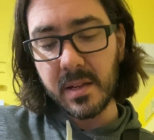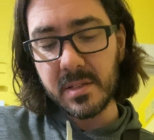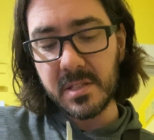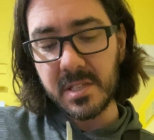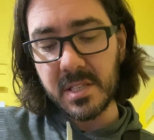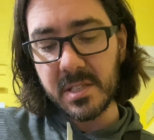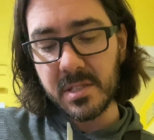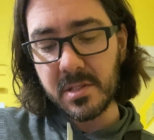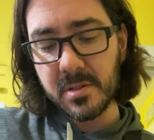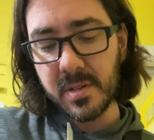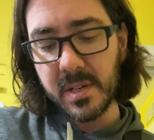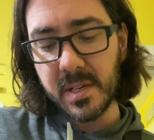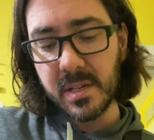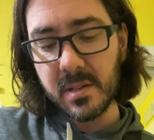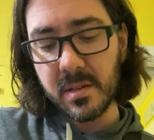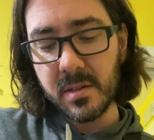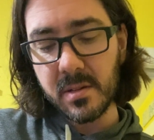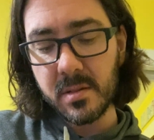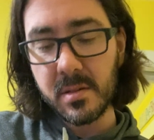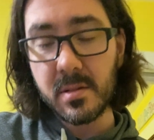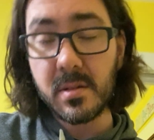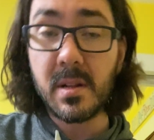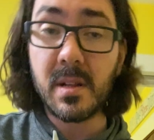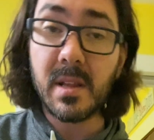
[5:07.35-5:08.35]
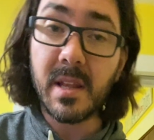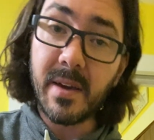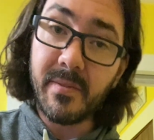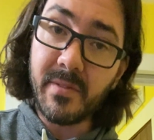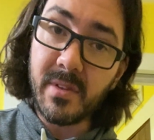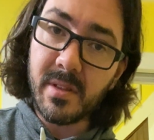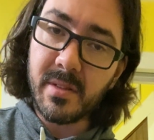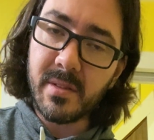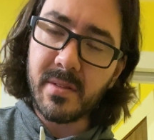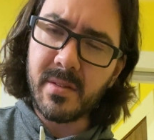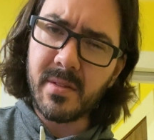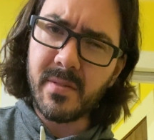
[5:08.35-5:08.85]
G string,
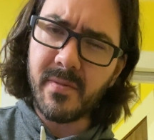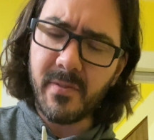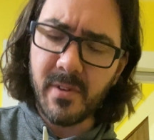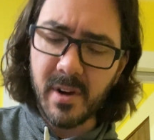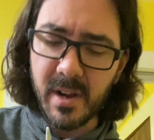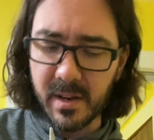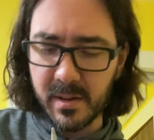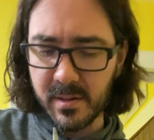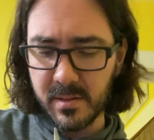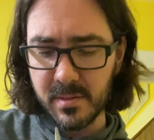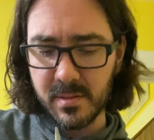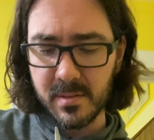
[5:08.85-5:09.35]
11th fret.